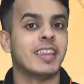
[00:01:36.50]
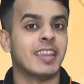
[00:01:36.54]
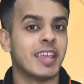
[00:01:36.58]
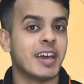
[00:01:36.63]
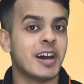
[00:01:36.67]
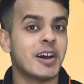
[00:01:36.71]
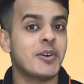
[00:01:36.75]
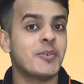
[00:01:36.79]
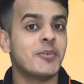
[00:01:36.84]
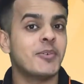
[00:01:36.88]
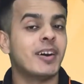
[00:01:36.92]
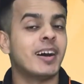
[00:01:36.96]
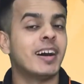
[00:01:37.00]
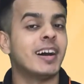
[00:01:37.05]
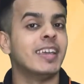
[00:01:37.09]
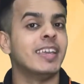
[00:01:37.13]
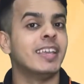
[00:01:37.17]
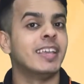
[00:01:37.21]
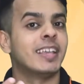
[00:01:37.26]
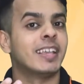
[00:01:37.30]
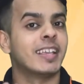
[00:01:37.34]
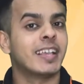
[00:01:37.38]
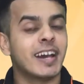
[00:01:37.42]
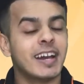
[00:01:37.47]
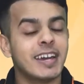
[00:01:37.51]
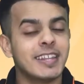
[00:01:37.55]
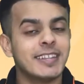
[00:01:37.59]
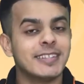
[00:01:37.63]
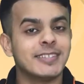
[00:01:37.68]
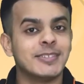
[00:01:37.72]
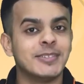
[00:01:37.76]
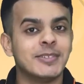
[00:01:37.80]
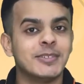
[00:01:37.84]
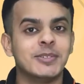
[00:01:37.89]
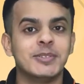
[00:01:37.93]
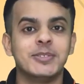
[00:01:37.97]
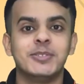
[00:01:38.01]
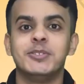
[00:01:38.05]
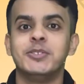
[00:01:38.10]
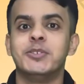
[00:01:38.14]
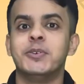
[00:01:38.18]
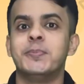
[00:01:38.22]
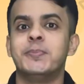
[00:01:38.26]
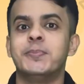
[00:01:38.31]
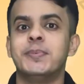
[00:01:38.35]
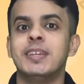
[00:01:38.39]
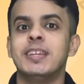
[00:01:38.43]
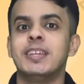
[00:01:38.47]
Now I encourage you
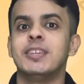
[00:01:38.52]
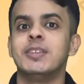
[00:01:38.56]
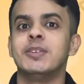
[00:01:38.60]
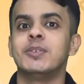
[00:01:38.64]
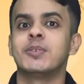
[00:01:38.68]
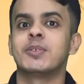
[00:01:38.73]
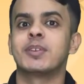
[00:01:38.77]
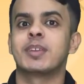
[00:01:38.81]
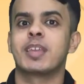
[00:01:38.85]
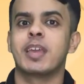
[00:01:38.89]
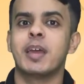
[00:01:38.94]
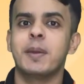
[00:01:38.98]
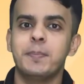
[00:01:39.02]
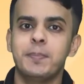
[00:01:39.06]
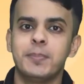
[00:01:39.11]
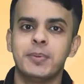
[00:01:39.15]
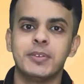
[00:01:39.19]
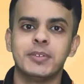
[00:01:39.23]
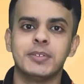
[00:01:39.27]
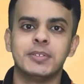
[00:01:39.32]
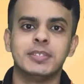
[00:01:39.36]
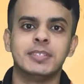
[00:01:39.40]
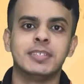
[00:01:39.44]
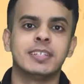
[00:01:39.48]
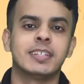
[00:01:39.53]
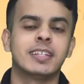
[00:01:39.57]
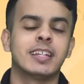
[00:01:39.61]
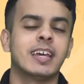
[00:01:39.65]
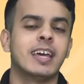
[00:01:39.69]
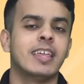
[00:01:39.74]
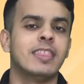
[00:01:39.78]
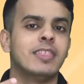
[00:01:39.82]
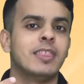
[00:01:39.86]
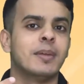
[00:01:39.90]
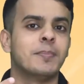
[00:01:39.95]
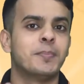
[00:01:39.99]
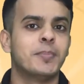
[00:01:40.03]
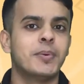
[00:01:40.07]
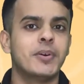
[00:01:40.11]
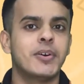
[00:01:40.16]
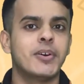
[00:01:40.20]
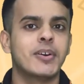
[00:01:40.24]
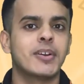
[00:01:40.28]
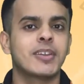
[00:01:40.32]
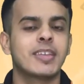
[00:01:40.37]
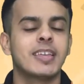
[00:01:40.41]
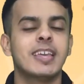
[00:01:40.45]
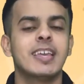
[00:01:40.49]
to bring your computer and the
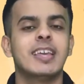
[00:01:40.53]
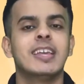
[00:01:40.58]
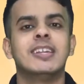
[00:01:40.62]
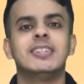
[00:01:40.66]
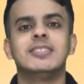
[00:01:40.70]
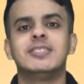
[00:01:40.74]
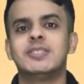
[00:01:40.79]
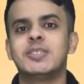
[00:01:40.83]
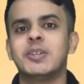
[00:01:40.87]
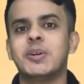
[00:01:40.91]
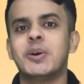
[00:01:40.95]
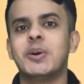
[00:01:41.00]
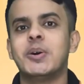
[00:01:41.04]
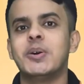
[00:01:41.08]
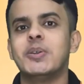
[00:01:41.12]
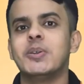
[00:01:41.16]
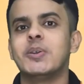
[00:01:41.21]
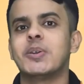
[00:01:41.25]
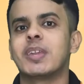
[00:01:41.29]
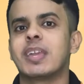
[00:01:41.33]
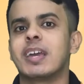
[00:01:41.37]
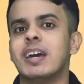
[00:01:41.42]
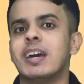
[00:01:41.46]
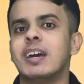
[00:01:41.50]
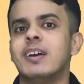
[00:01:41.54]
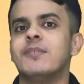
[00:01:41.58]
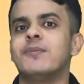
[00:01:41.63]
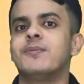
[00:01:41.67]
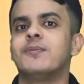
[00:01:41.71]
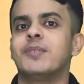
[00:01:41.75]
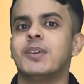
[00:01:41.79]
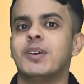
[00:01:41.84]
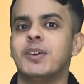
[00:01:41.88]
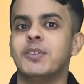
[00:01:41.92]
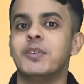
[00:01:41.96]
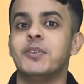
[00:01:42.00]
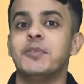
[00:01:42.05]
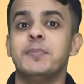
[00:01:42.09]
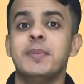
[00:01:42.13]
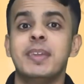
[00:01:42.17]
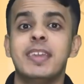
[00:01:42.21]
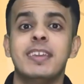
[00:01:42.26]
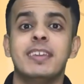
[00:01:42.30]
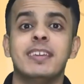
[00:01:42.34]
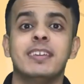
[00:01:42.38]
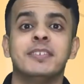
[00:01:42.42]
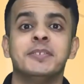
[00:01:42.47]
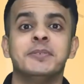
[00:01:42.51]
book so you can follow
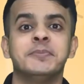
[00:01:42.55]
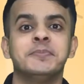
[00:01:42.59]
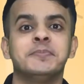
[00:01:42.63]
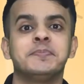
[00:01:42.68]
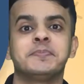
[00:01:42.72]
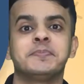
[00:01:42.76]
me.